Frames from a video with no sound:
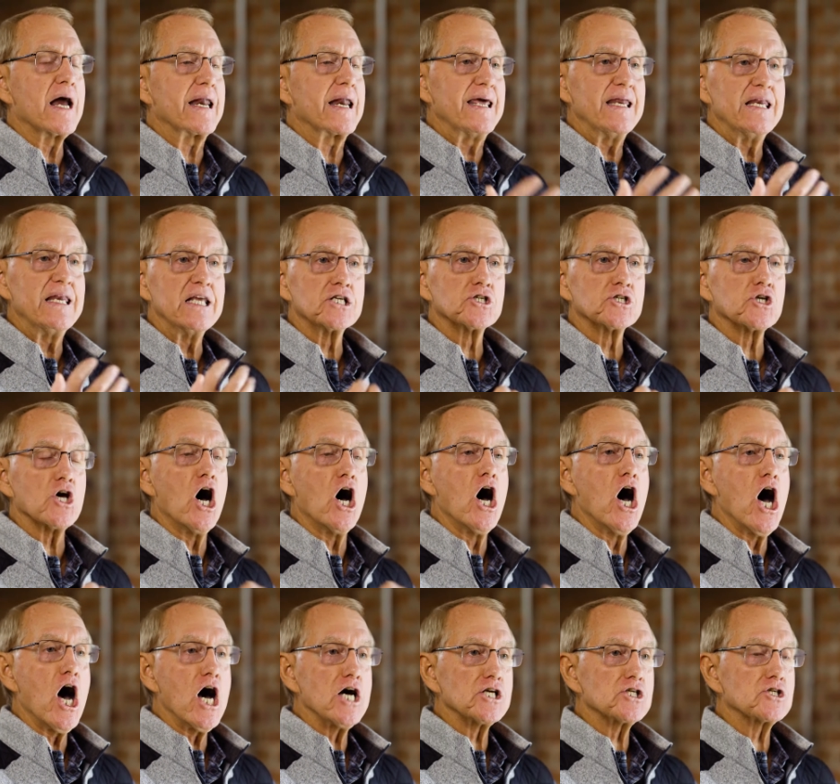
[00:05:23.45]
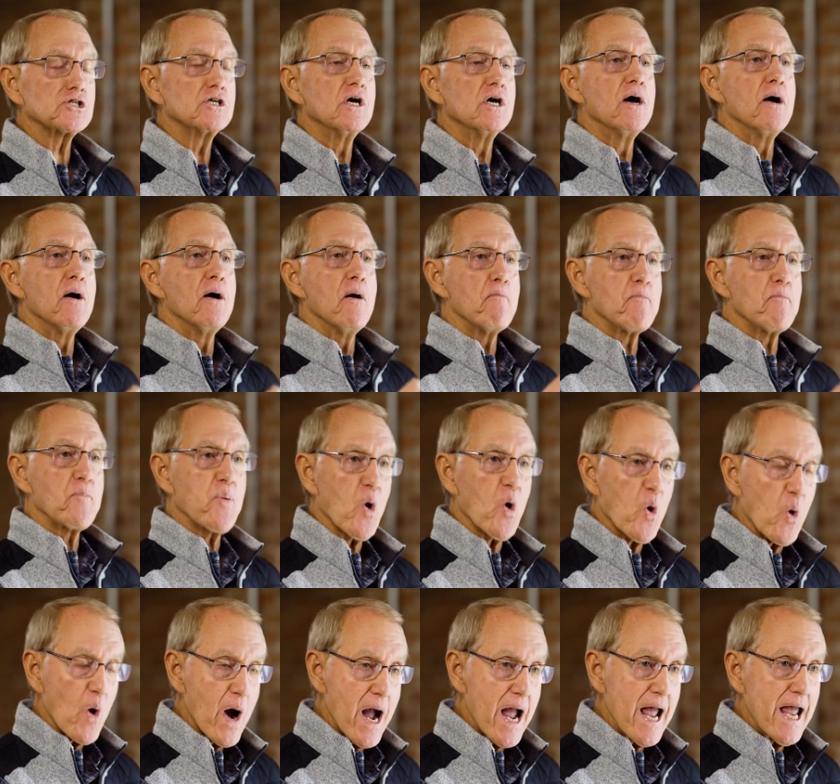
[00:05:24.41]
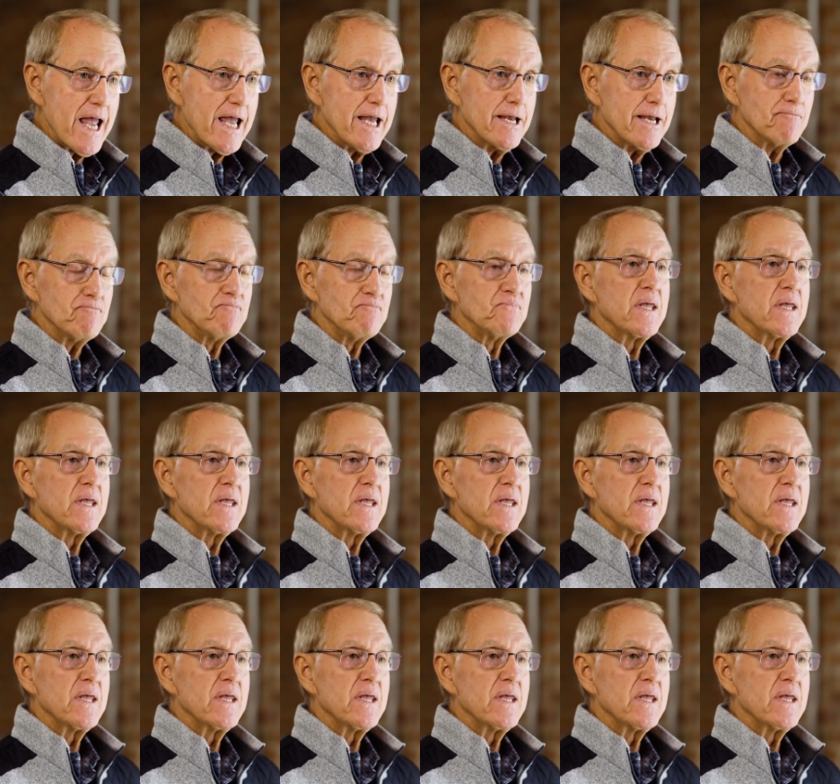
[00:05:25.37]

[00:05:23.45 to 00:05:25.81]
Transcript: It is us praying